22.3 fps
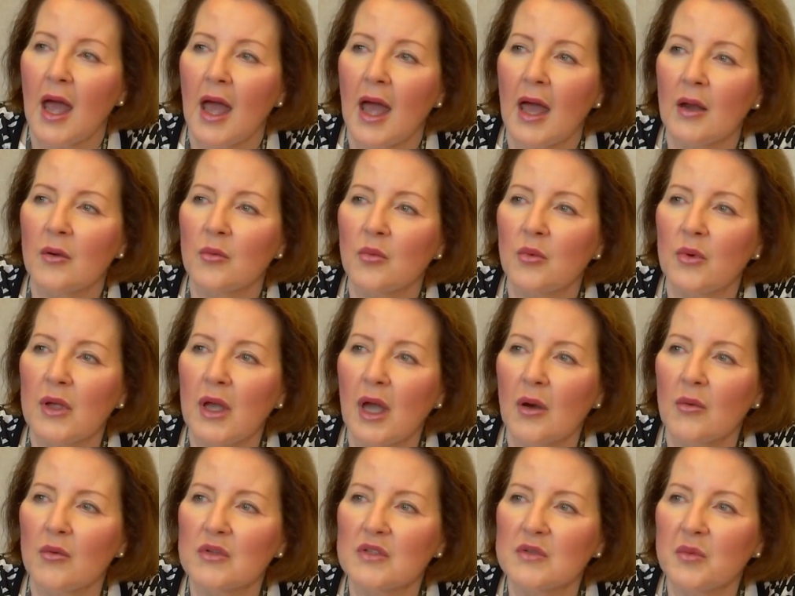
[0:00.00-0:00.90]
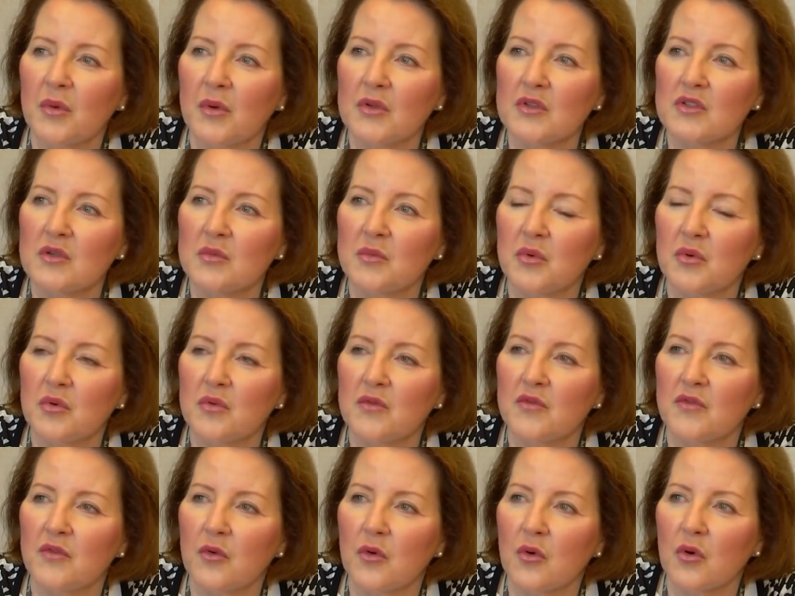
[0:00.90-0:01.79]
and we are responsible
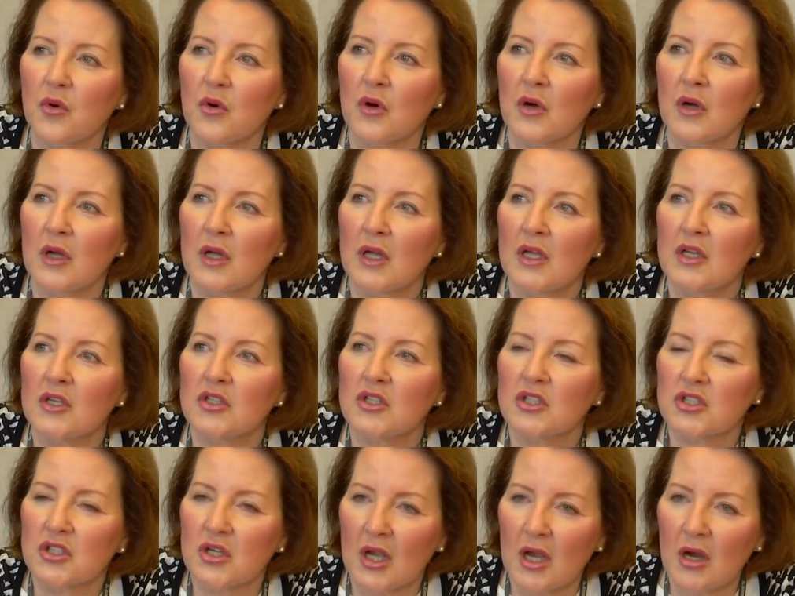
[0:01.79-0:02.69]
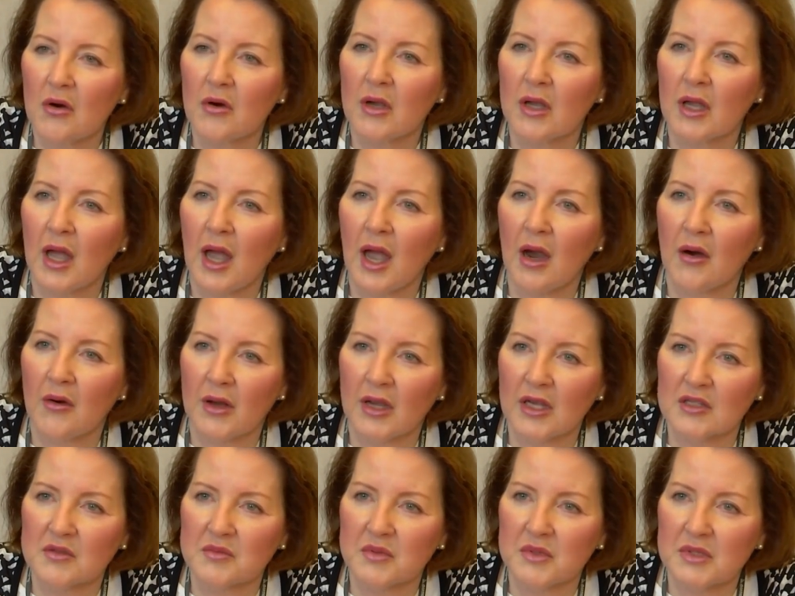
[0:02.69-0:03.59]
for sharing our
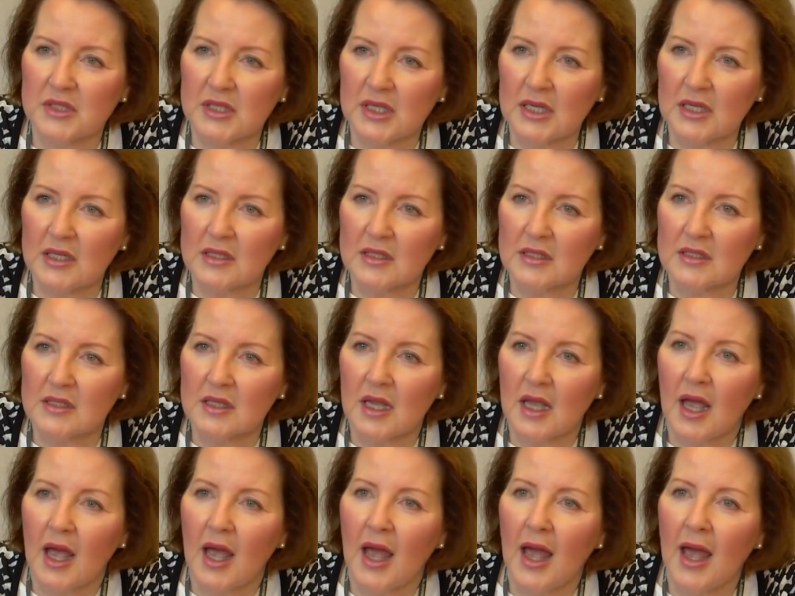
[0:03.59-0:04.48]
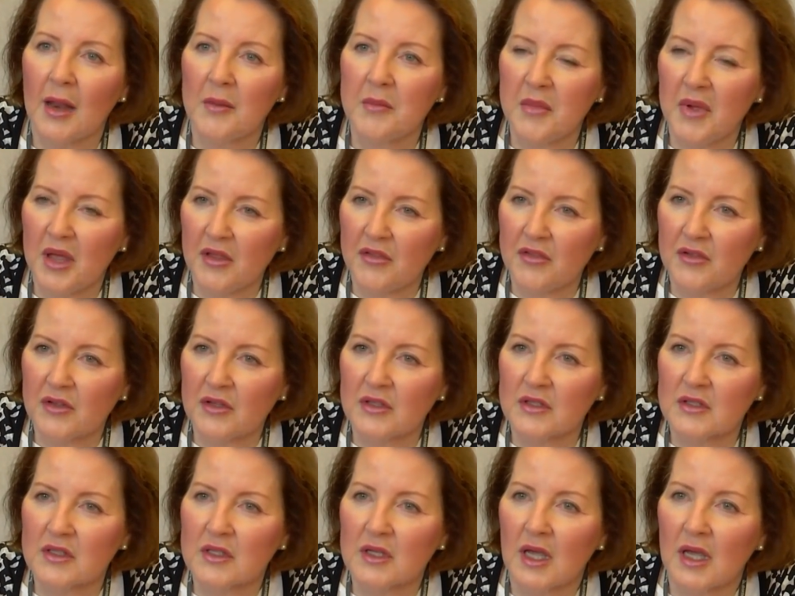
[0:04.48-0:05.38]
expertise and
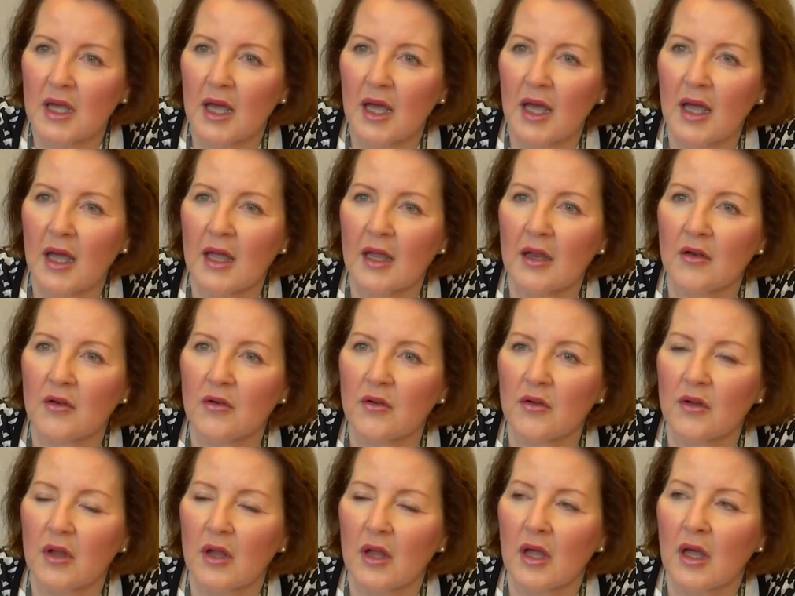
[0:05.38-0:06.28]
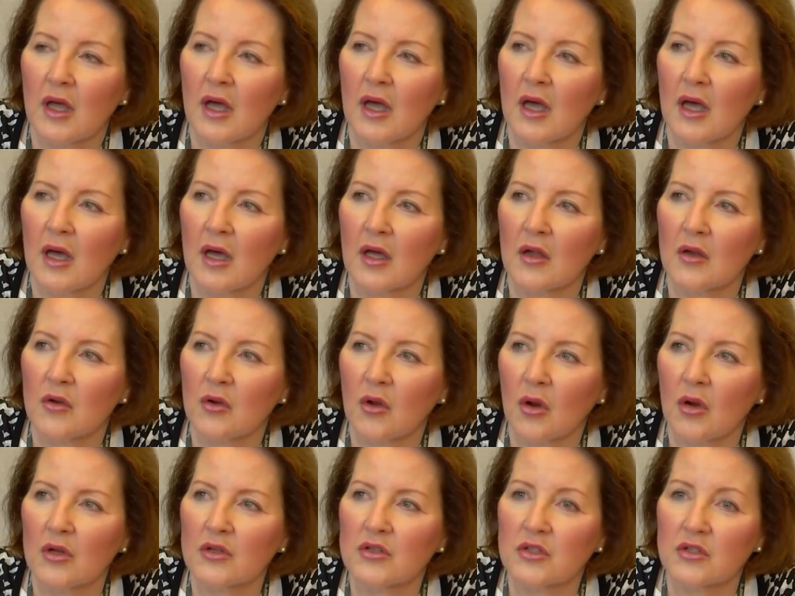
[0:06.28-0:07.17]
methods and uh,
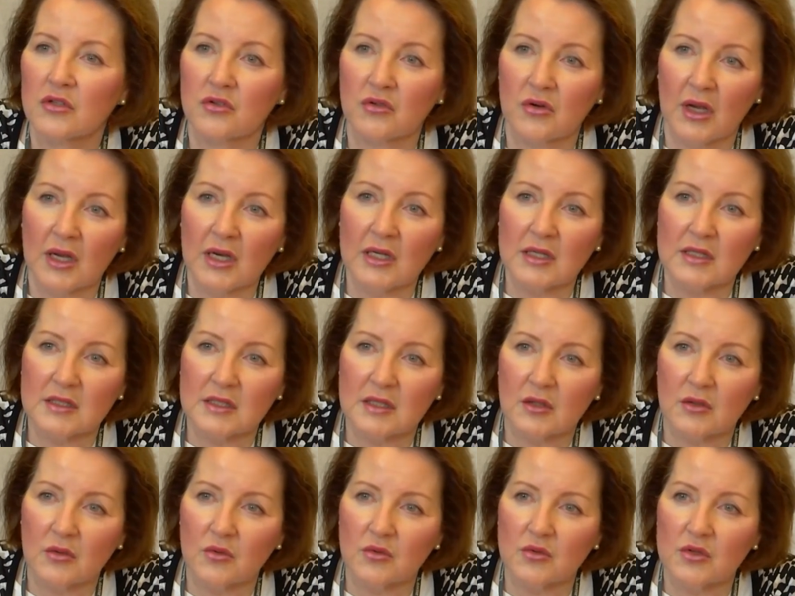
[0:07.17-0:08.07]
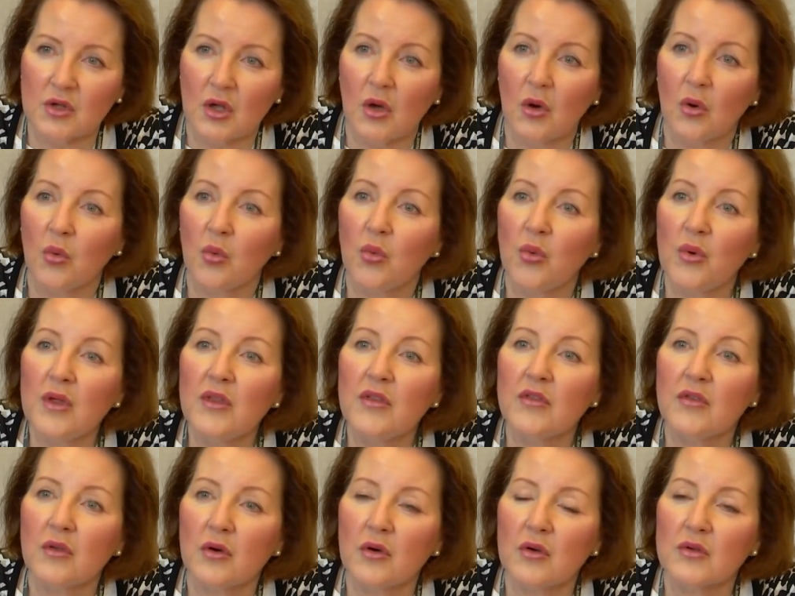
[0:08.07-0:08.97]
knowledge and training skills
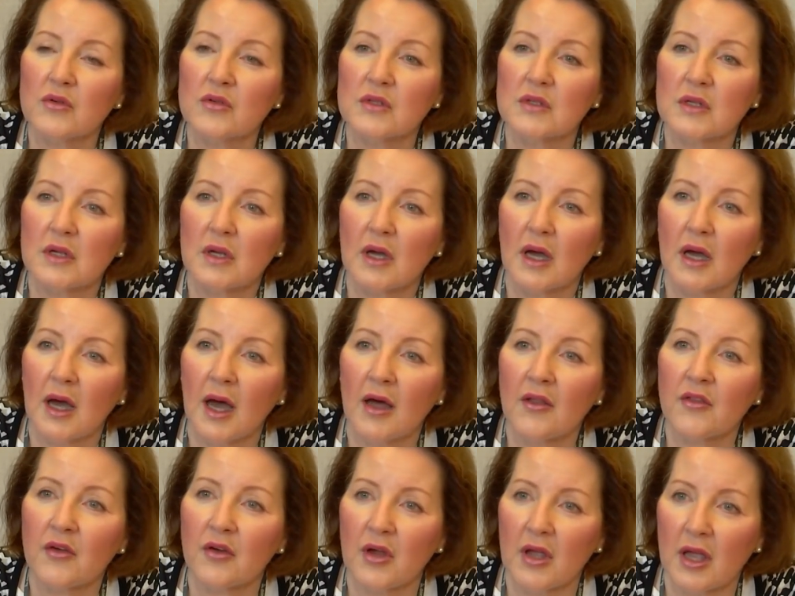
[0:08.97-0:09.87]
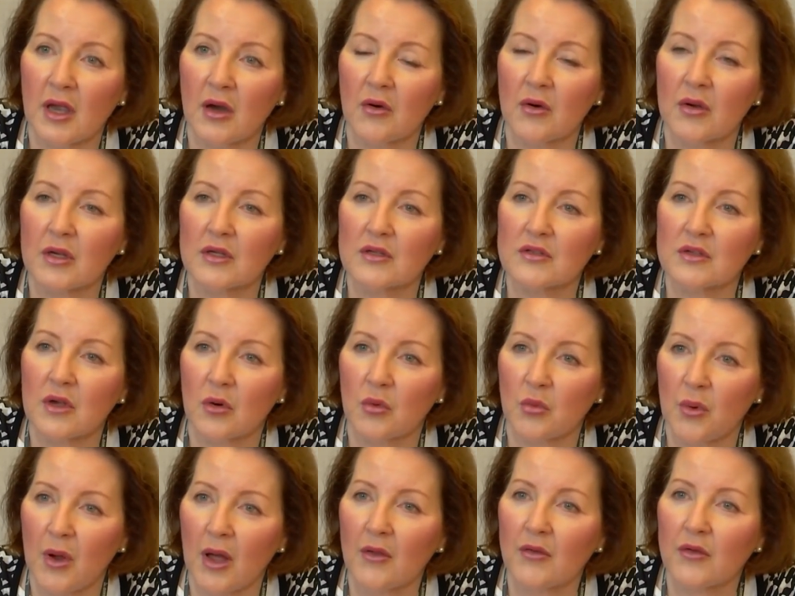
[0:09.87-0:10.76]
with those other areas
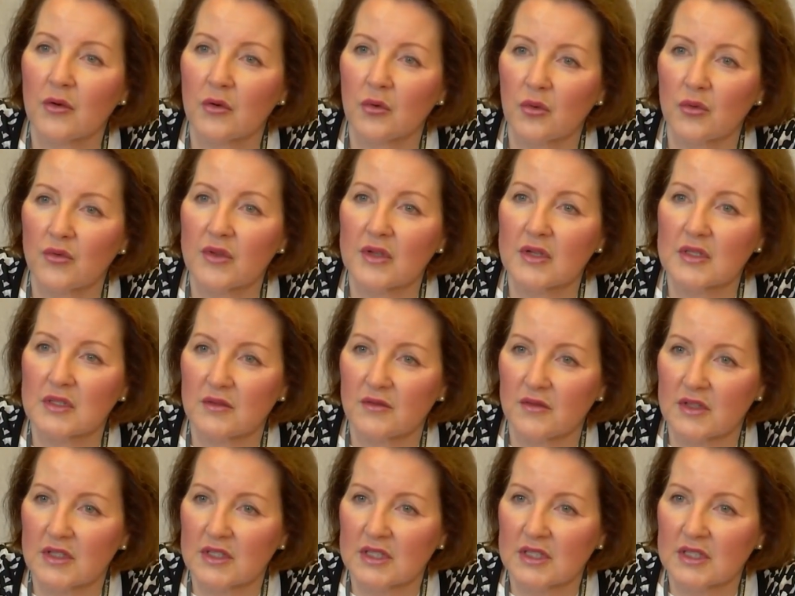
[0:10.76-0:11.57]
around the northeast of the